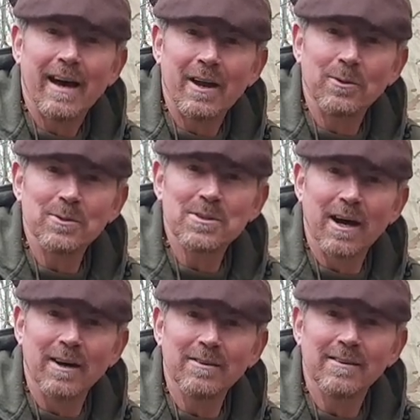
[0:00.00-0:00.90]
And
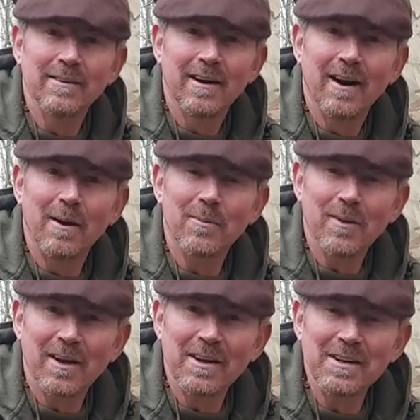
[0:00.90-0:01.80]
also, I'm
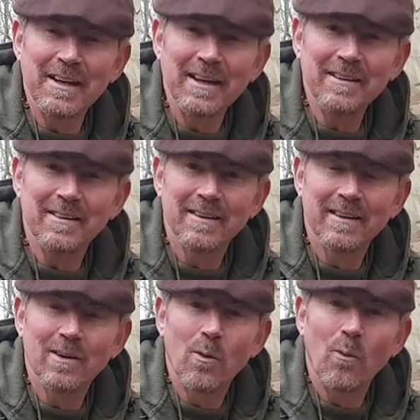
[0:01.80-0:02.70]
going to need
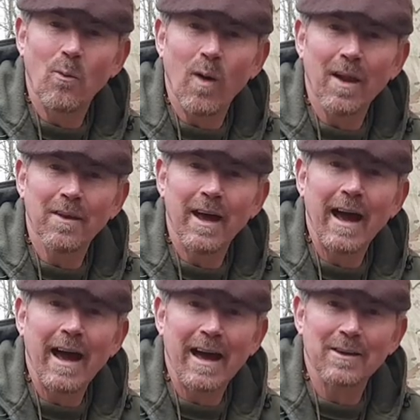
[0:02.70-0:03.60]
one
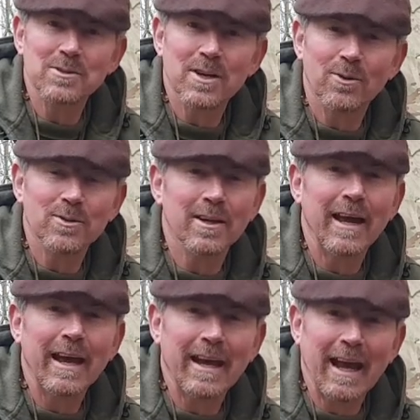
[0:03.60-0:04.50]
household
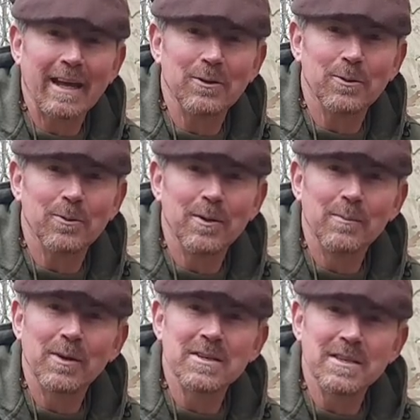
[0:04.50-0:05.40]
candle
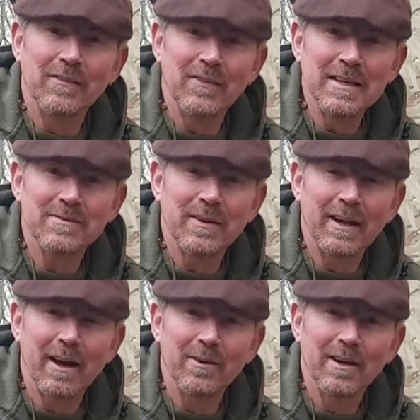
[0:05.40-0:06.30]
because in this
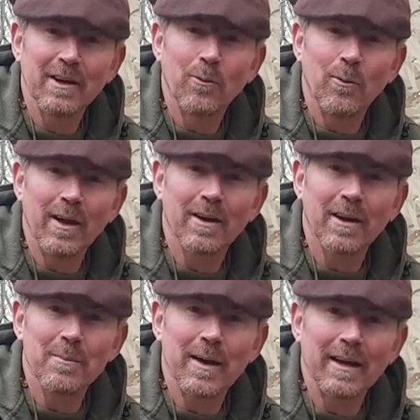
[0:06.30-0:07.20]
video we are
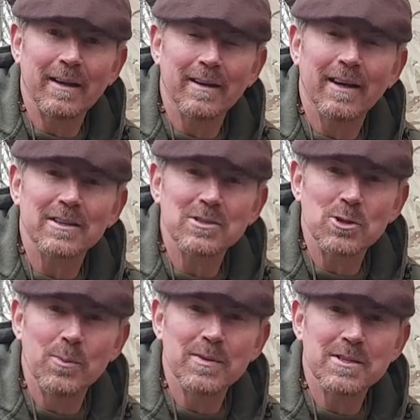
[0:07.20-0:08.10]
going to make a
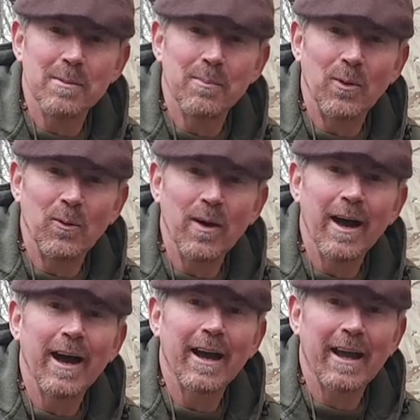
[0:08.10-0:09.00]
super simple
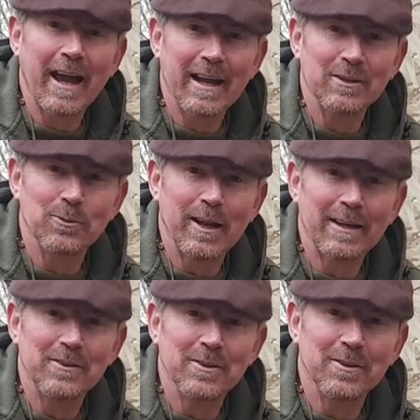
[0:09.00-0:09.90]
candle
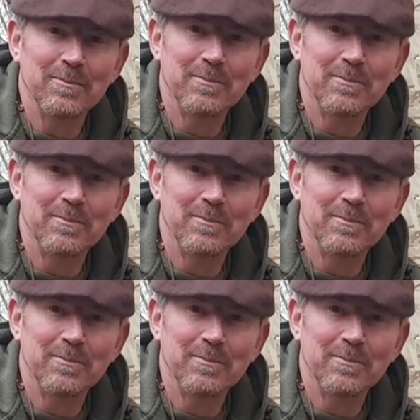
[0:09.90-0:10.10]
lantern.